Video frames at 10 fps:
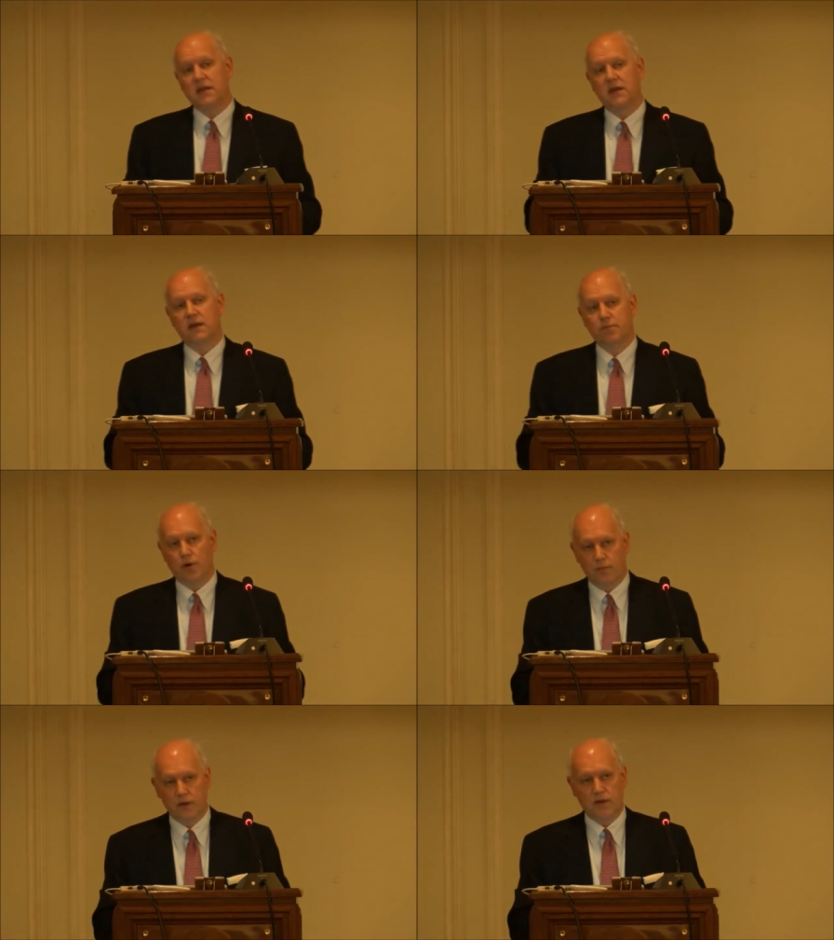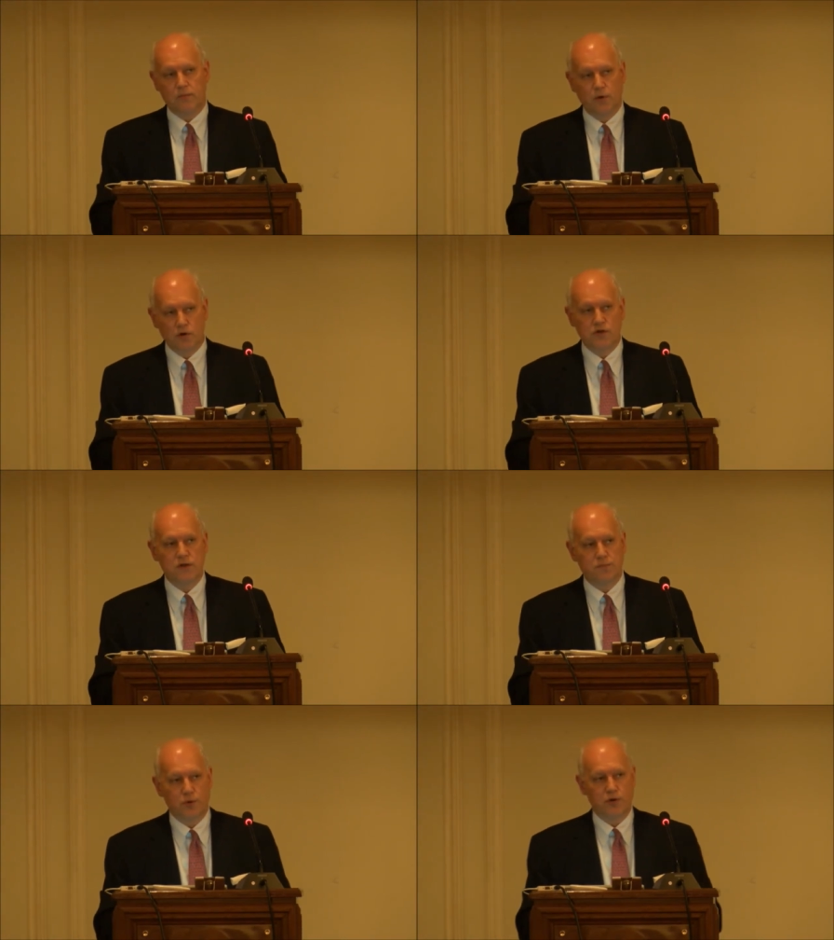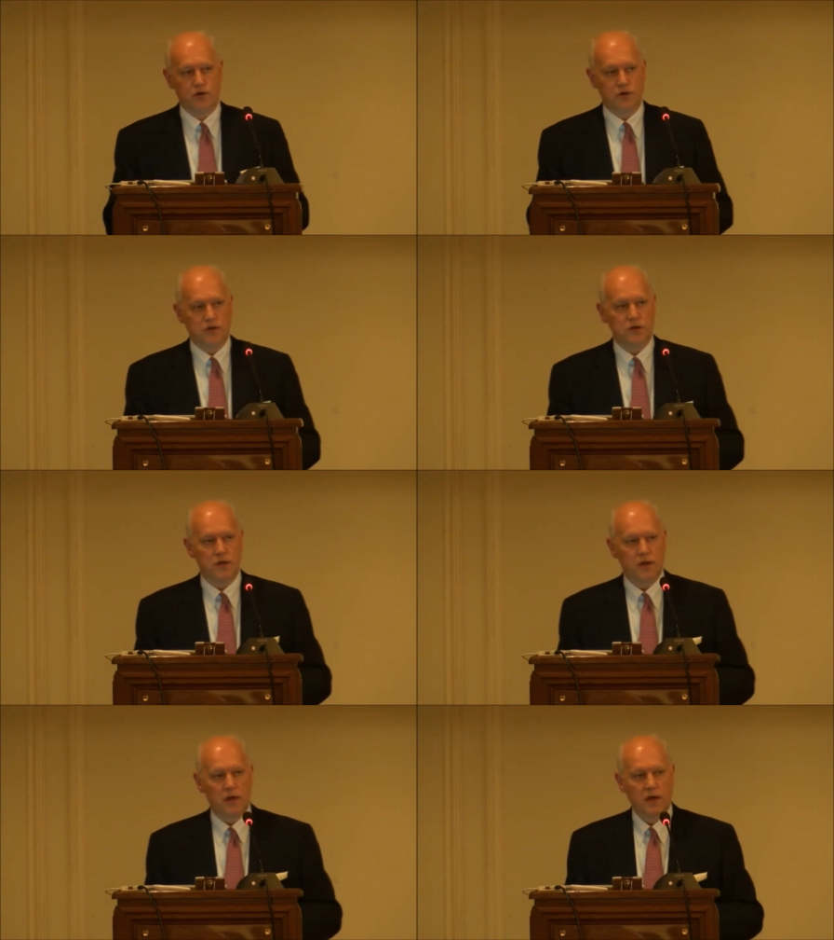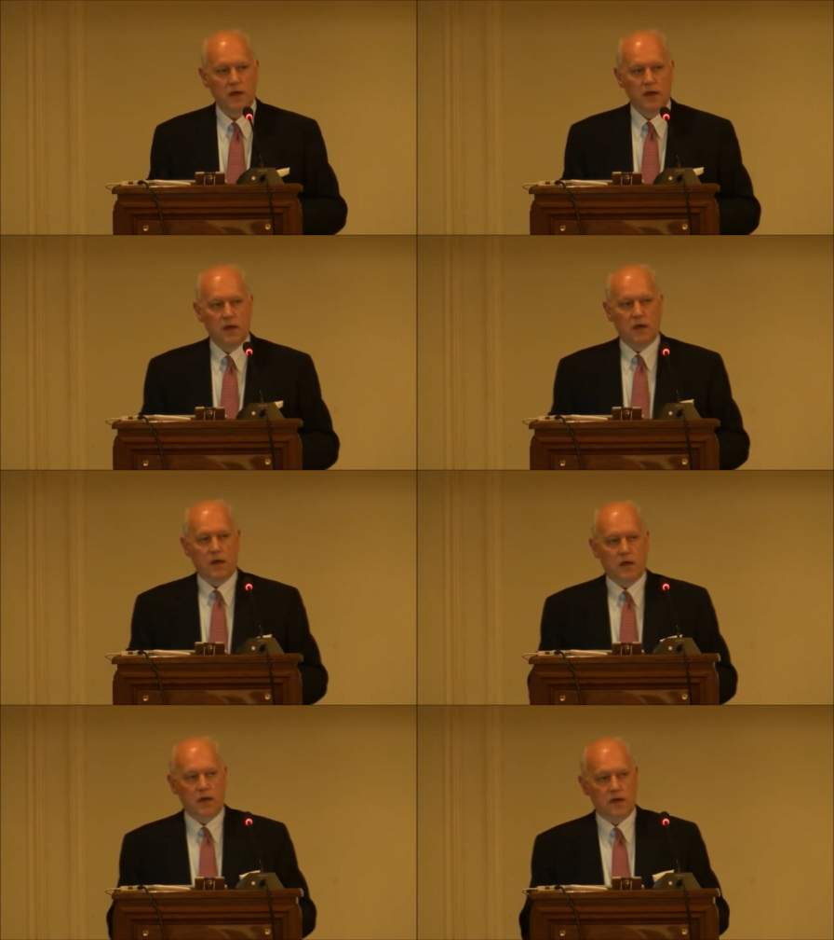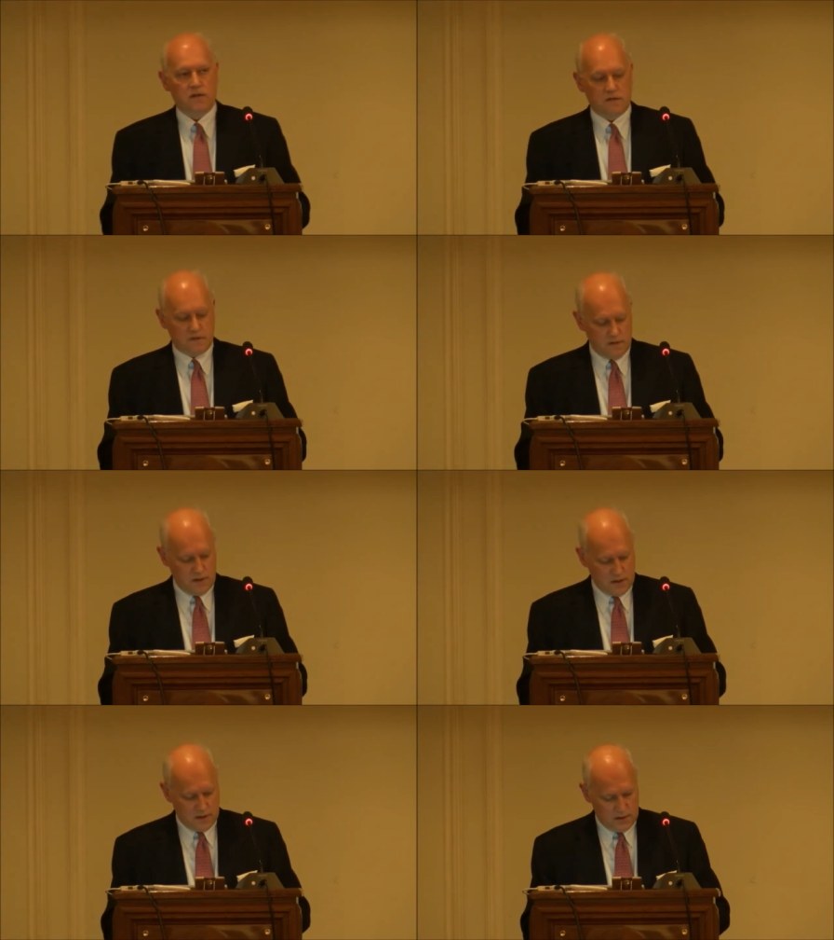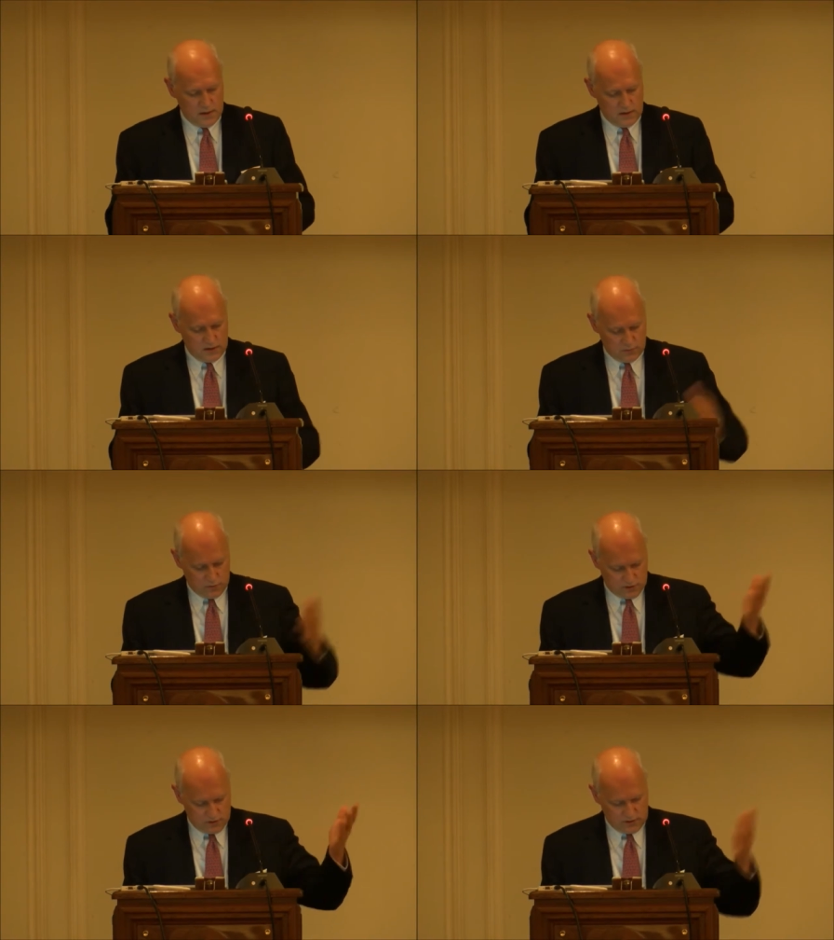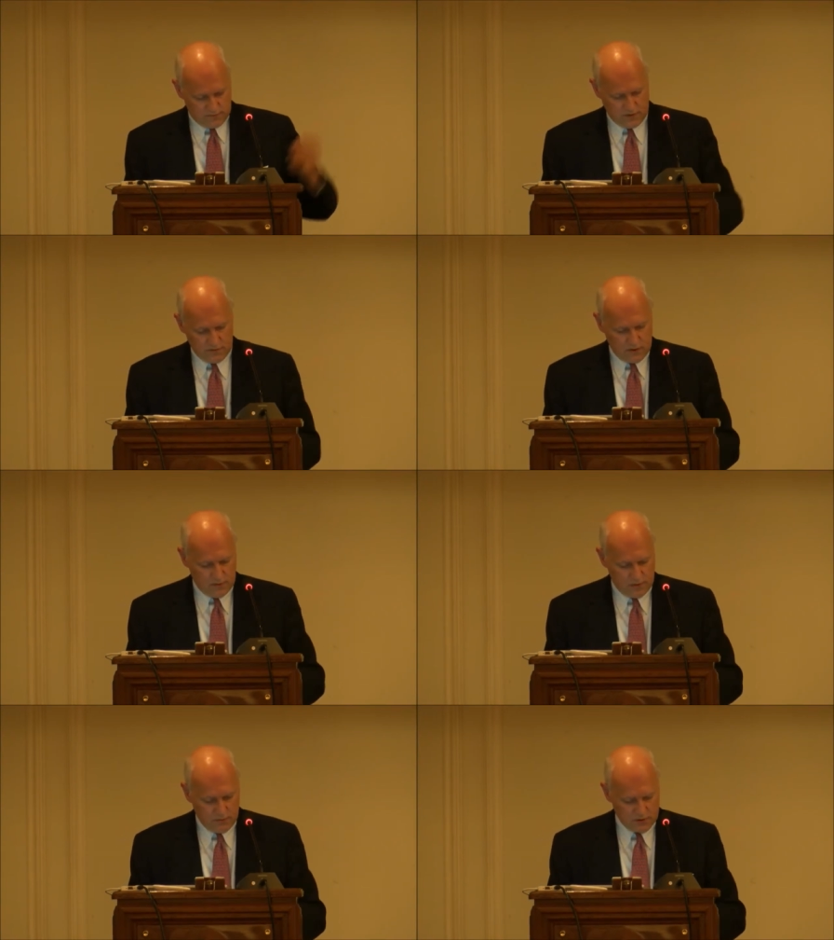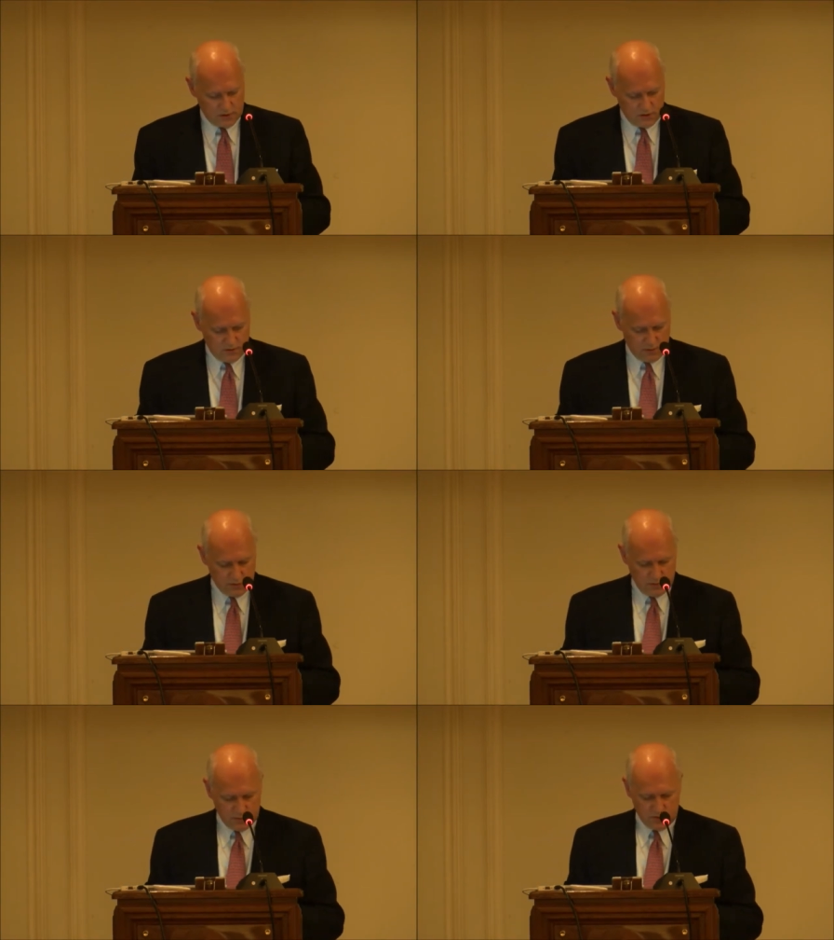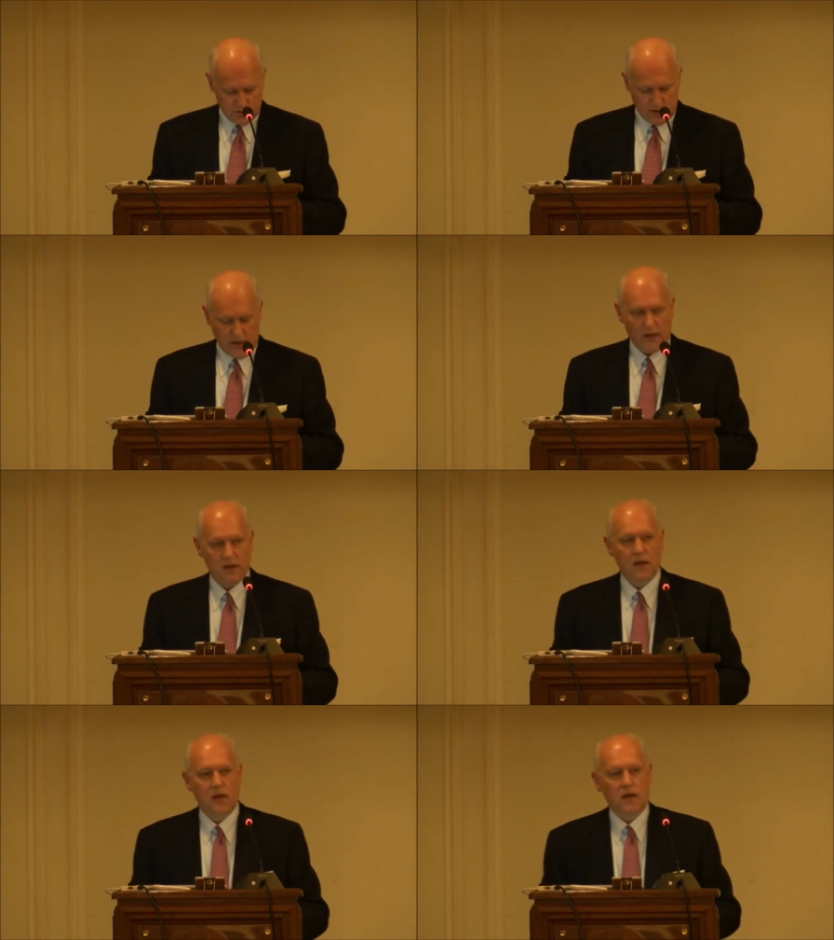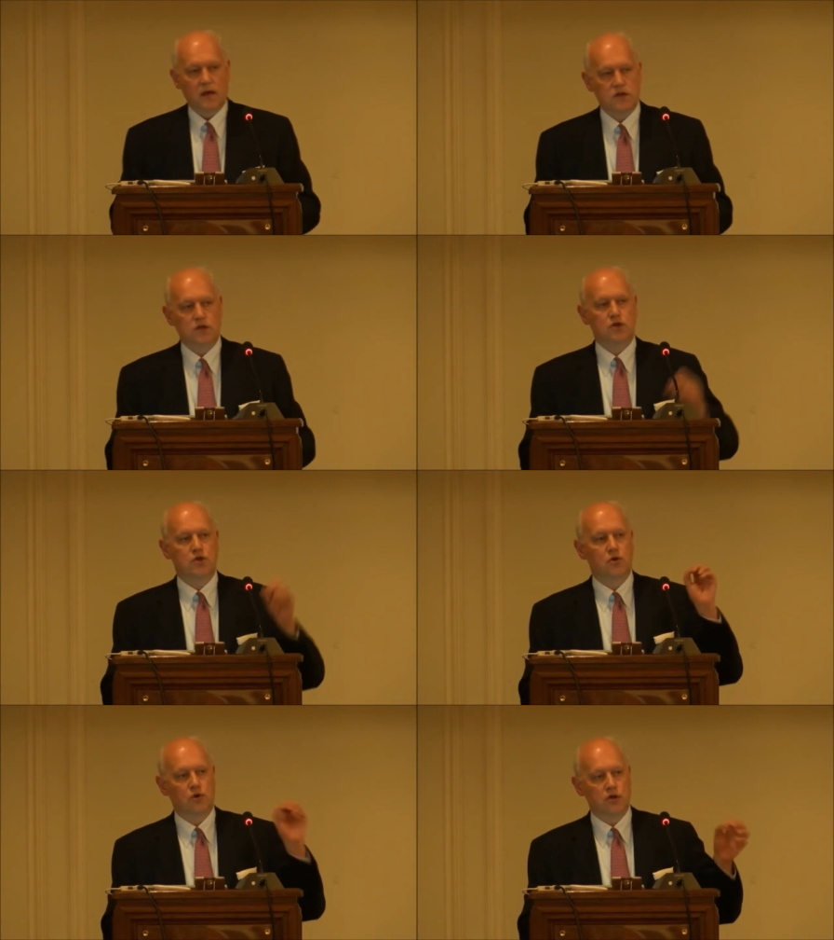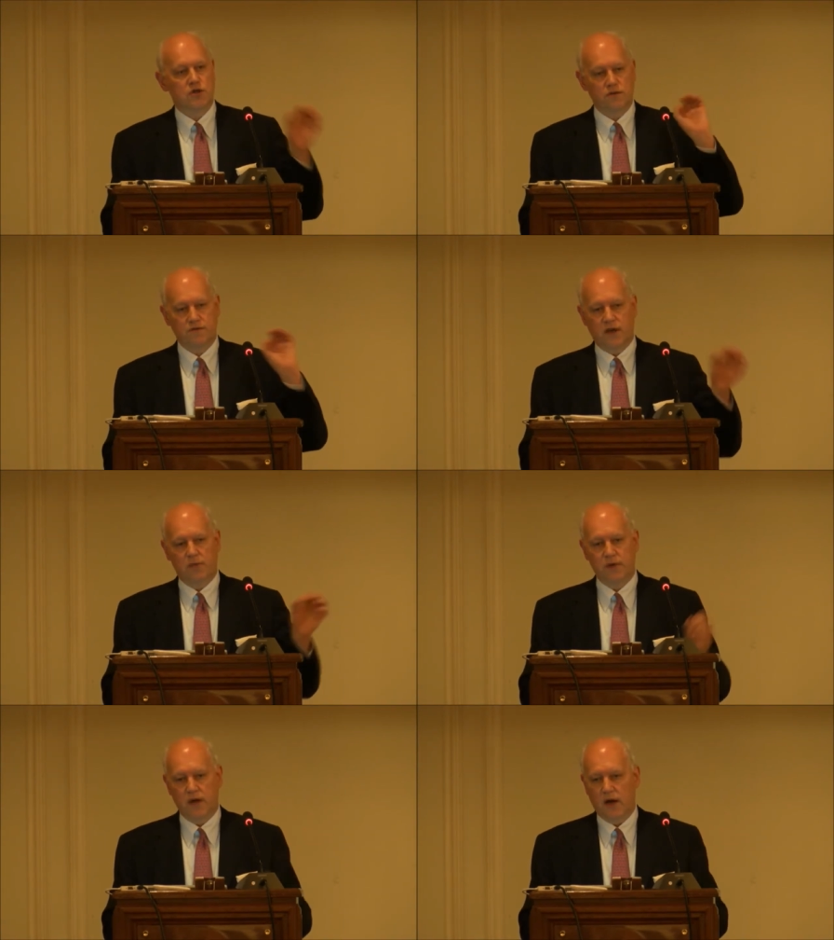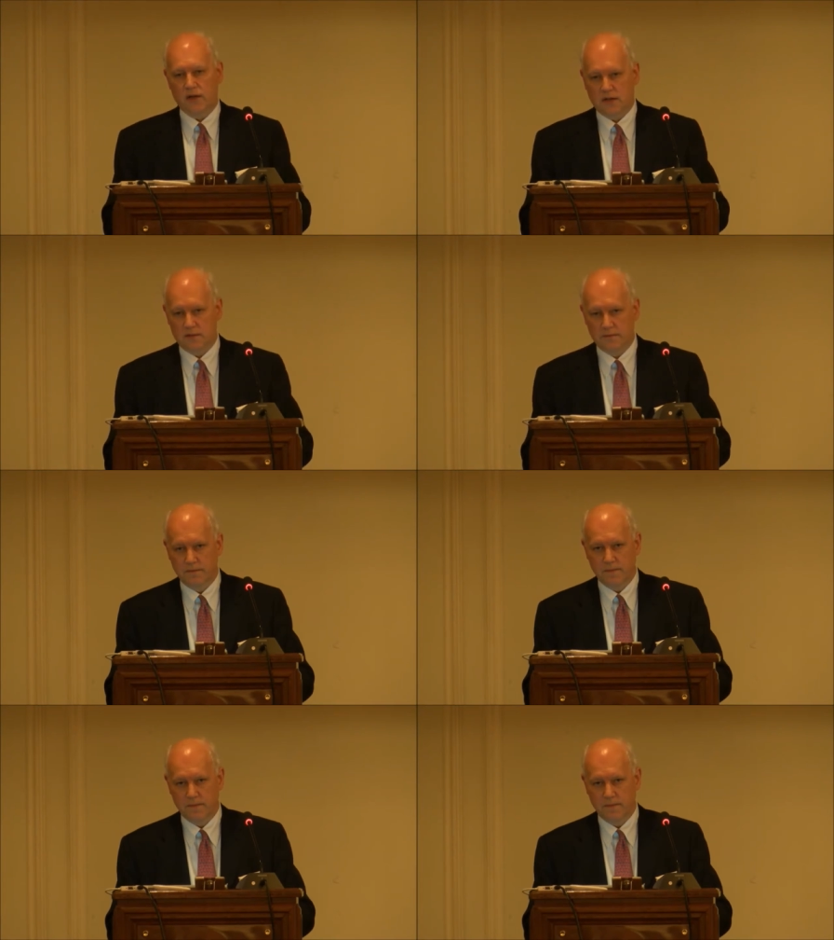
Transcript: think probably the most important is, uh, and this was said very well by Mr. Petropoulos again, is the choice of KPIs,